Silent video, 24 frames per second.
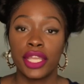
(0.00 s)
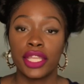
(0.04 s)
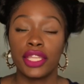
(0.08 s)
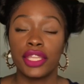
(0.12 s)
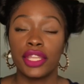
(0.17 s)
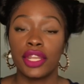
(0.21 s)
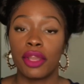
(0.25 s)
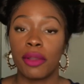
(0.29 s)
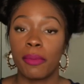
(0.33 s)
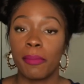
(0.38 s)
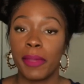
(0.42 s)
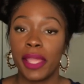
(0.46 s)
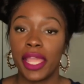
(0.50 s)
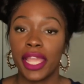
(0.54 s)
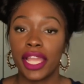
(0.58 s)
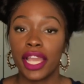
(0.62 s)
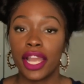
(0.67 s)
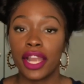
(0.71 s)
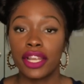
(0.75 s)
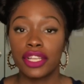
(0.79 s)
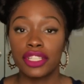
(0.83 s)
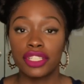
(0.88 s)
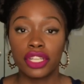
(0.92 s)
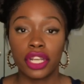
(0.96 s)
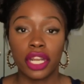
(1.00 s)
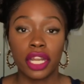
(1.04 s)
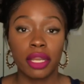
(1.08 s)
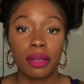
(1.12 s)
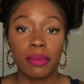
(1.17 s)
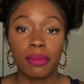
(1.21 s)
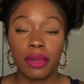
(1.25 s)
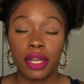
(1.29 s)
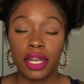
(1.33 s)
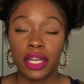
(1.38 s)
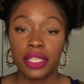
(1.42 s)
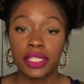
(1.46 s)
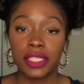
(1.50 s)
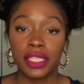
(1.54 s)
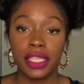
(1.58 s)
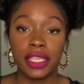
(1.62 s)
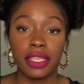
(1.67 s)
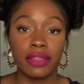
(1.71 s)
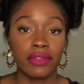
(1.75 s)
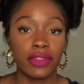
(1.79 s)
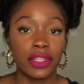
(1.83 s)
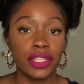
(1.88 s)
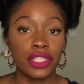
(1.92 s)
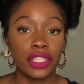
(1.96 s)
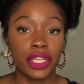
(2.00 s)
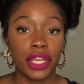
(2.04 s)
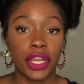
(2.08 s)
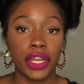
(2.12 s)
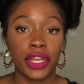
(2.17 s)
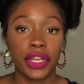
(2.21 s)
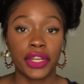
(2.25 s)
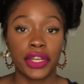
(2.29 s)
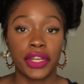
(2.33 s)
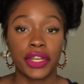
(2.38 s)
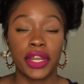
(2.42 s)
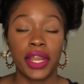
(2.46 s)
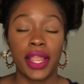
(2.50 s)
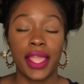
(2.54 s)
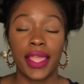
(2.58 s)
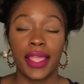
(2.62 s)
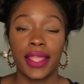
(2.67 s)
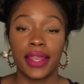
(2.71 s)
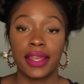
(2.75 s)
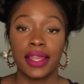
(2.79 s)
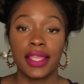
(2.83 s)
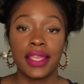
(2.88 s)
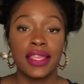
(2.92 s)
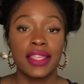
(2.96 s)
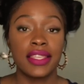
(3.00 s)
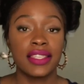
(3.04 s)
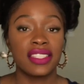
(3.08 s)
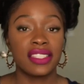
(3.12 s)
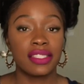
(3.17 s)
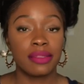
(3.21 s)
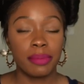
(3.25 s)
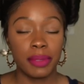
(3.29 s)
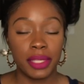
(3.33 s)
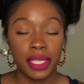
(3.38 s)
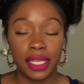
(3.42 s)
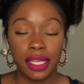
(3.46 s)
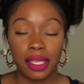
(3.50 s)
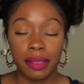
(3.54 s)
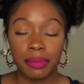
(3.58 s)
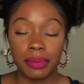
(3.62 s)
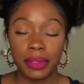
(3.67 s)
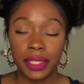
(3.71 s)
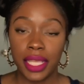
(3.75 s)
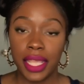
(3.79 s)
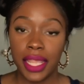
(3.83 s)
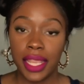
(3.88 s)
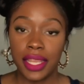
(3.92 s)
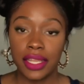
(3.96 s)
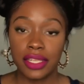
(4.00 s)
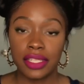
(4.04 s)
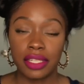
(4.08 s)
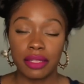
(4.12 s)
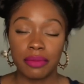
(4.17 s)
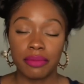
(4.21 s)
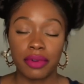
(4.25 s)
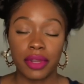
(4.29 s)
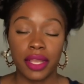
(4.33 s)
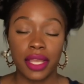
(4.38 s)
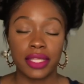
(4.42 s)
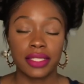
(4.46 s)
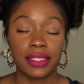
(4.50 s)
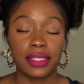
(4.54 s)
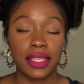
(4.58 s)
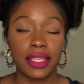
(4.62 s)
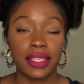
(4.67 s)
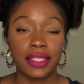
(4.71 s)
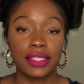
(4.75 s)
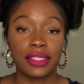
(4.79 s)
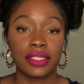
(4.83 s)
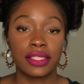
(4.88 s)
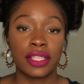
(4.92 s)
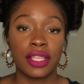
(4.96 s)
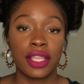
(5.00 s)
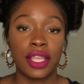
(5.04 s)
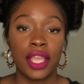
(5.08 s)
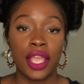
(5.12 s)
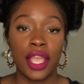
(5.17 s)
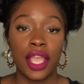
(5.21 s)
you know, make our dark marks even darker and speed up the aging process.